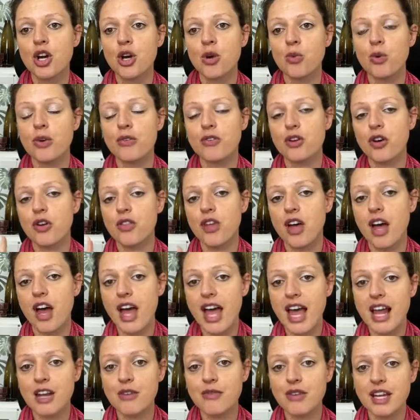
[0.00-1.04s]
We've got the
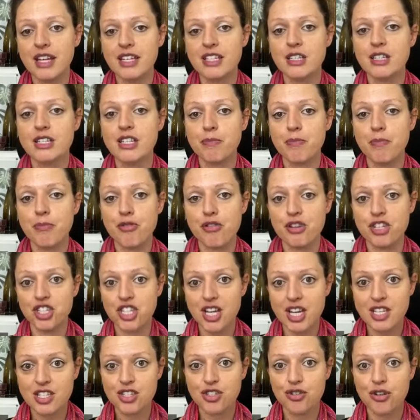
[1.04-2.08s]
elevated
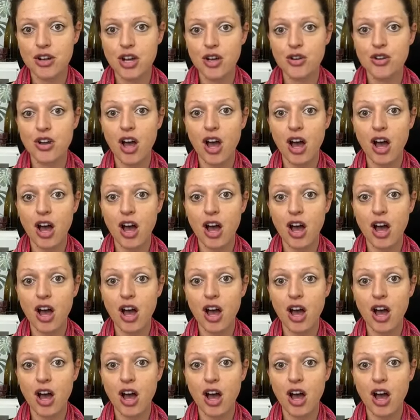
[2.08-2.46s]
progesterone